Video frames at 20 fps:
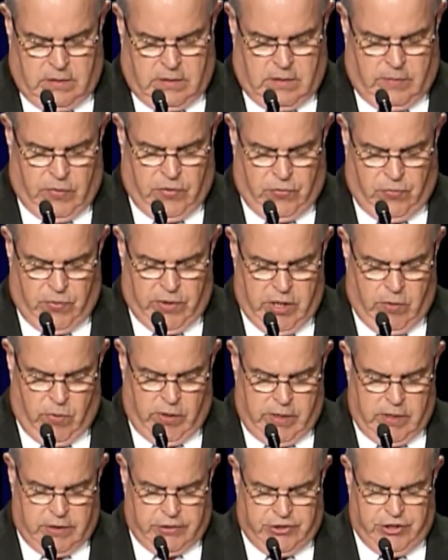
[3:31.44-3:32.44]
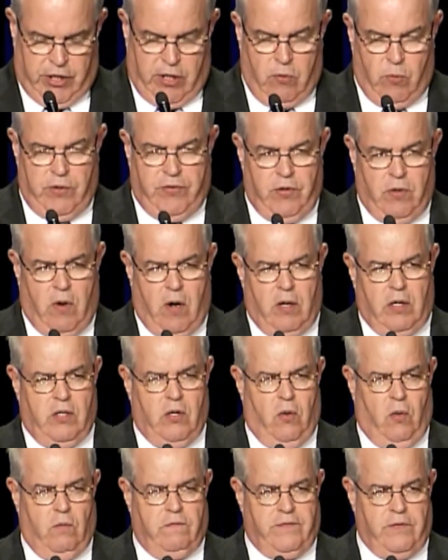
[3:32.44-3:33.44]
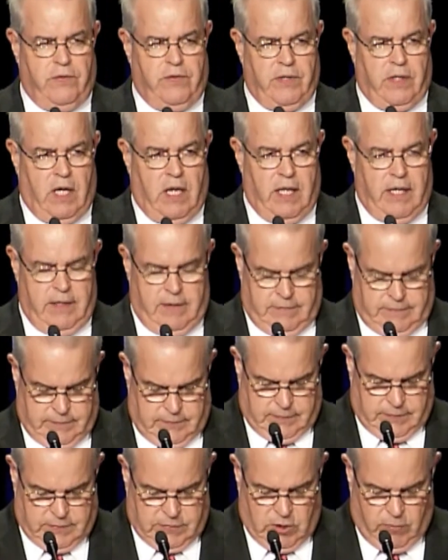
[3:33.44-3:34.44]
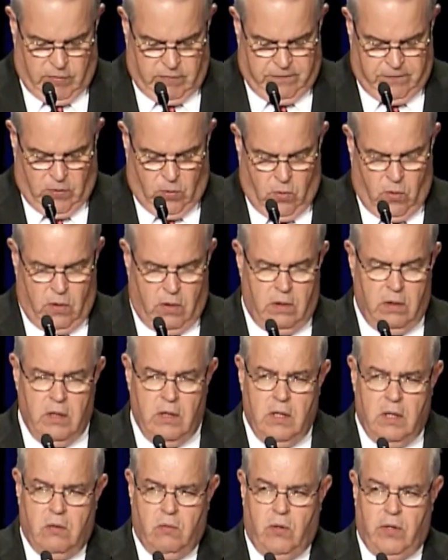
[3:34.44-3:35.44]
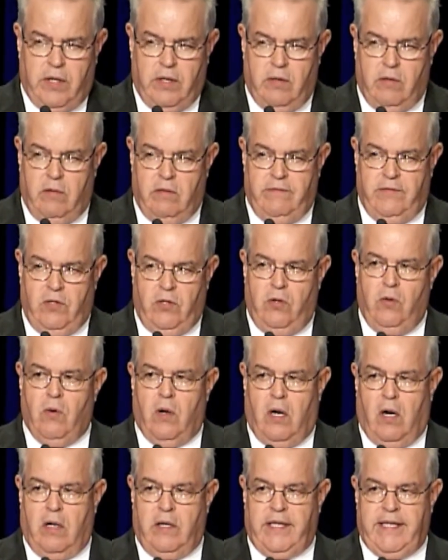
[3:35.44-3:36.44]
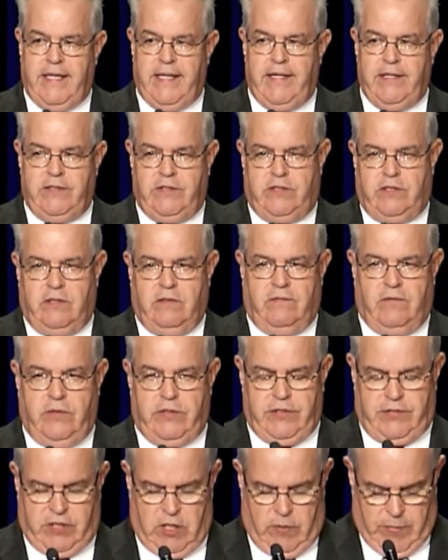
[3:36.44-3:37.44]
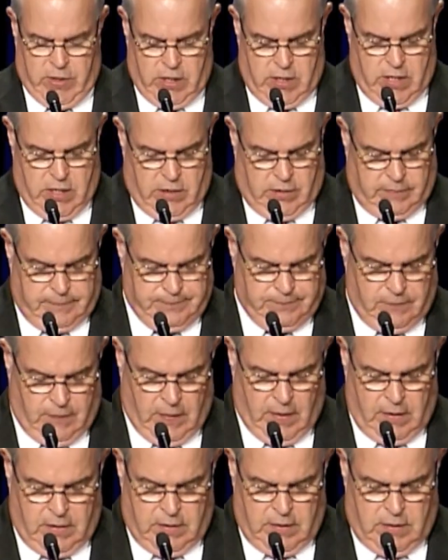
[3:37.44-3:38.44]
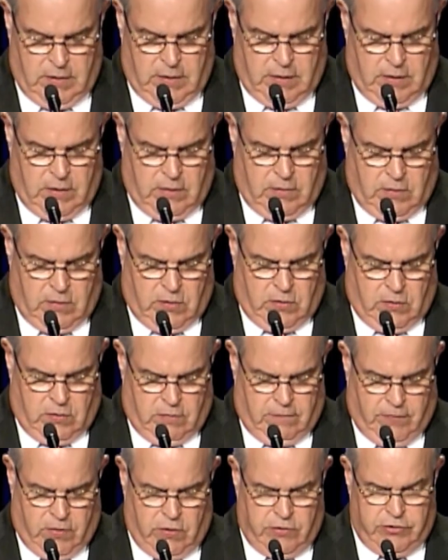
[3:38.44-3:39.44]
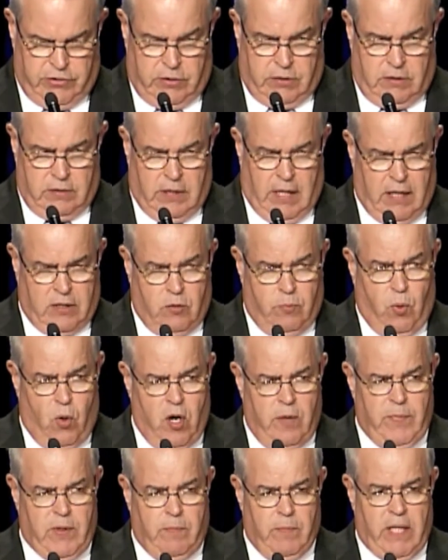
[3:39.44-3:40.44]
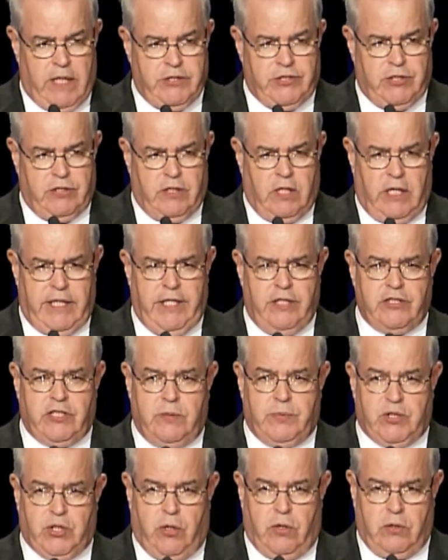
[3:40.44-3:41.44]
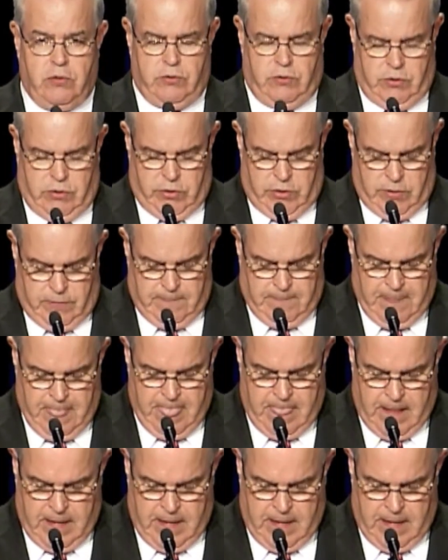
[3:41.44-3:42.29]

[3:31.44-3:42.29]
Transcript: Number three, we're going to share with you our goal for tonight. Number four, we're going to review our needs for this coming year. First, Dr. Pointman mentioned the leadership circle to you